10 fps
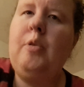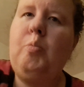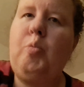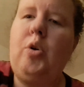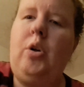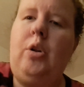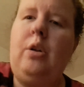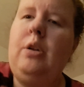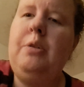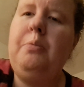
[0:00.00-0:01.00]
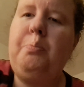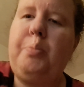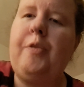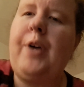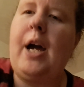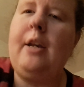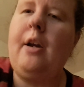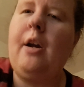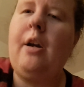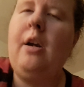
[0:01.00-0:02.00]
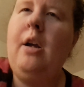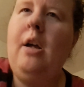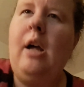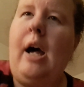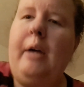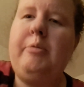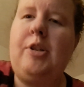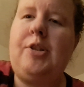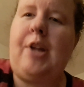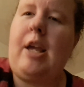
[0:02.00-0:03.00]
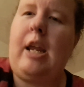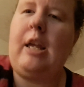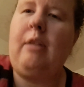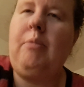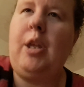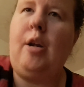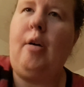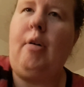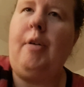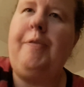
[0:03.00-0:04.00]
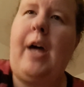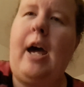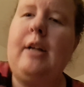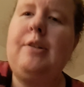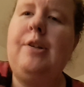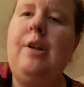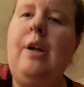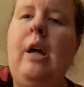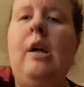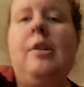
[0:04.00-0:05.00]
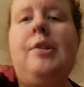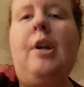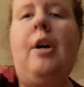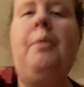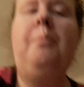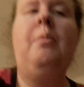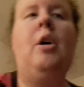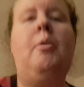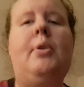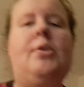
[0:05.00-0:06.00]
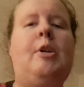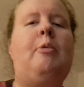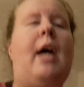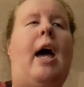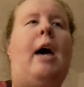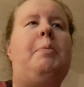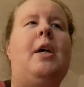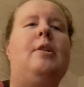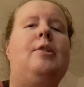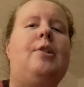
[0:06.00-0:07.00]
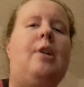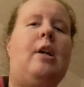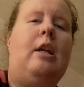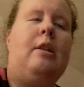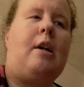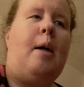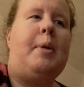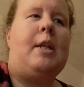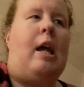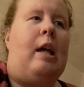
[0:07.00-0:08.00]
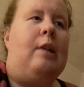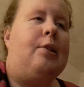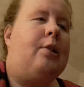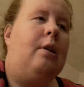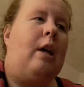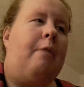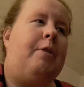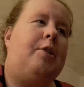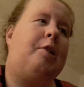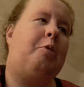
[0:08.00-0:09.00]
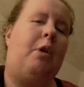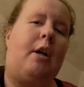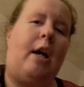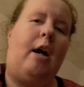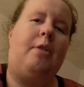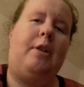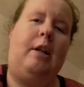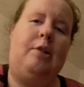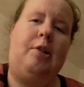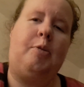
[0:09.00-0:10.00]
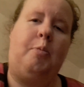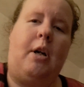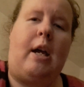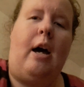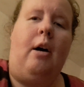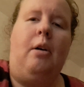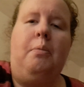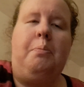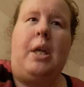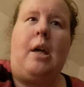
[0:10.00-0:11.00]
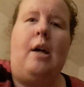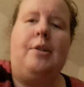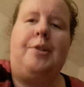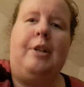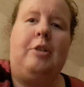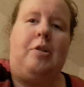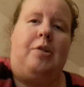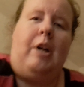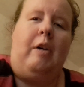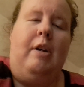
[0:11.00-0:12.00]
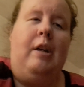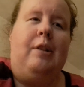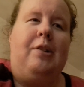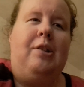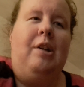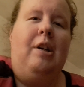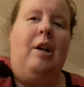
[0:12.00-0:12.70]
rule provider. I'm just stating, you know, a fact. So we'll see what happens in the coming days. If it doesn't work out, then it doesn't work out because that's just how it is.